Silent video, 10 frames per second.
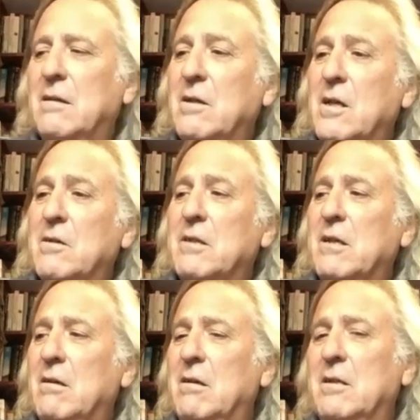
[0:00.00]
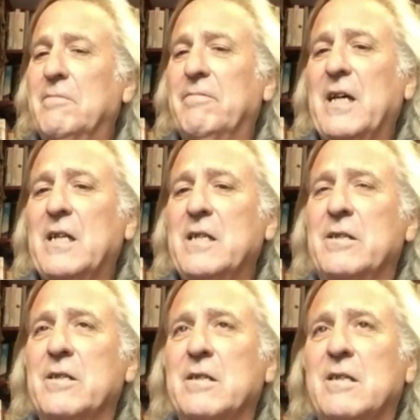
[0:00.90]
Well, there are
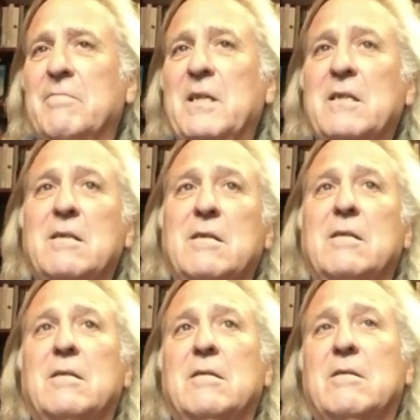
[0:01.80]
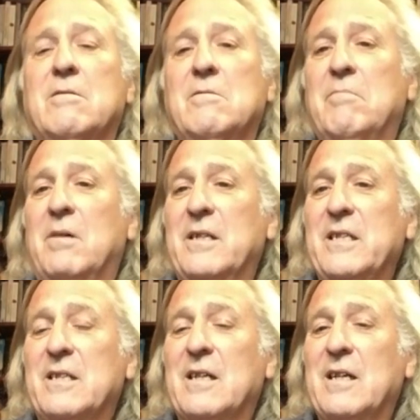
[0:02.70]
advantages. I mean, certain
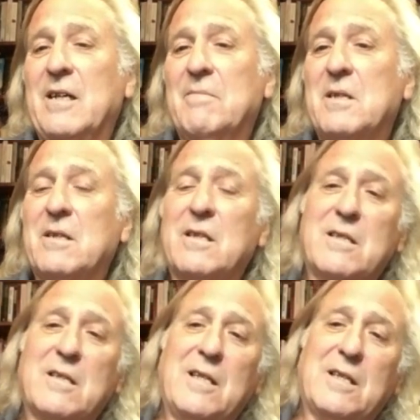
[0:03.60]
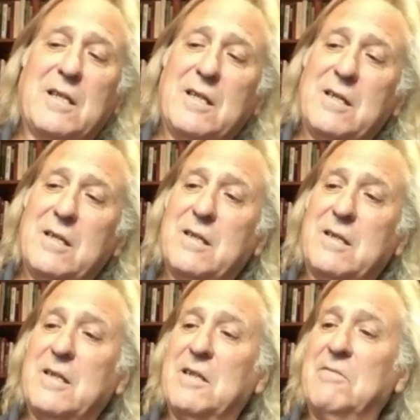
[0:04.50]
body types and things like that,
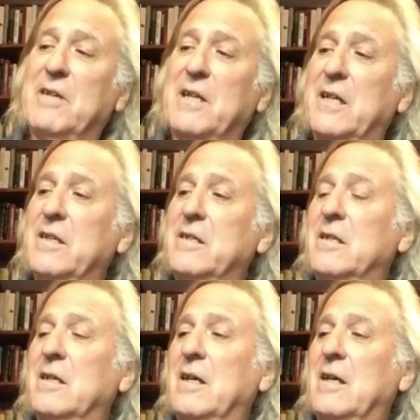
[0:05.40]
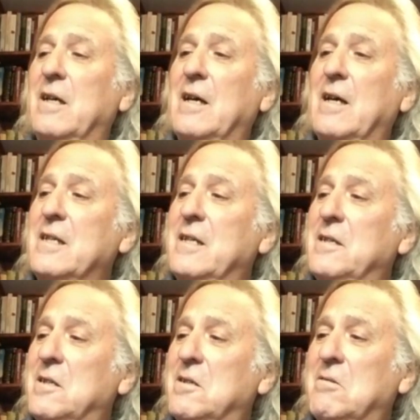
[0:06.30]
it's an advantage. You
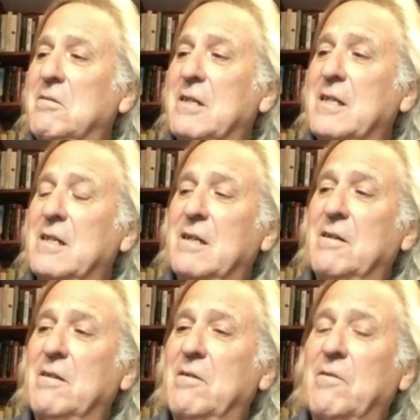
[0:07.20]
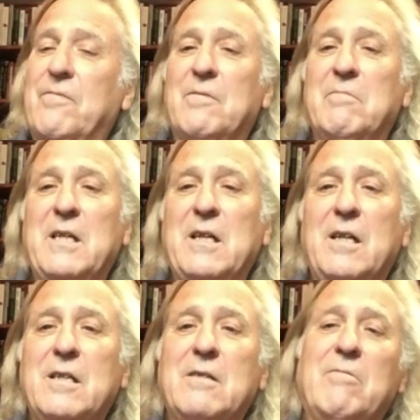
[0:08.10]
know, for me,
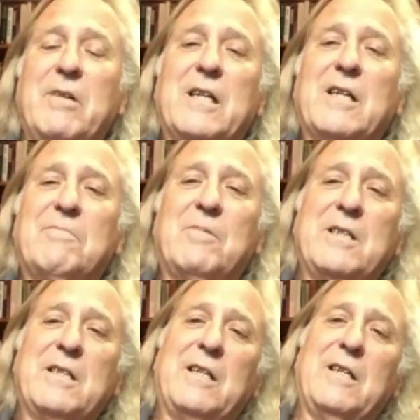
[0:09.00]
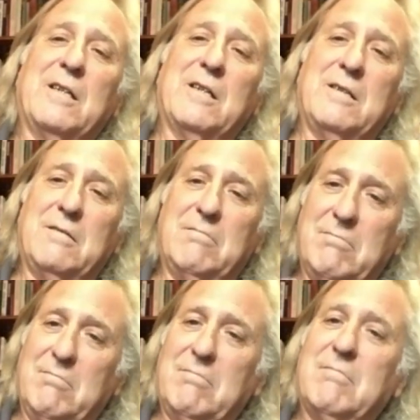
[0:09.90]
I didn't wake up one day and go,
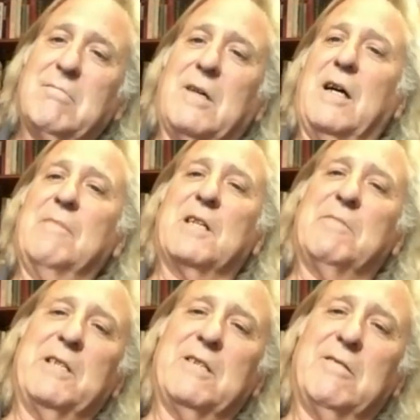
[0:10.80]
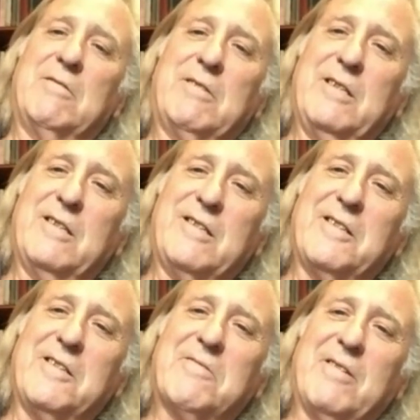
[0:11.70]
I'm going to be an ultra
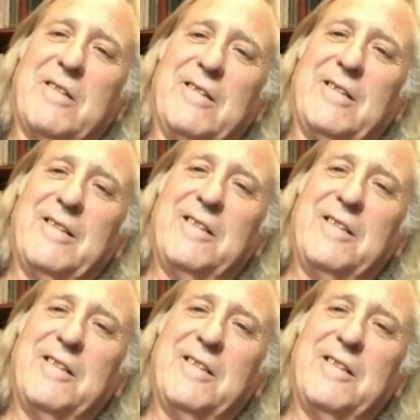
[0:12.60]
distance runner.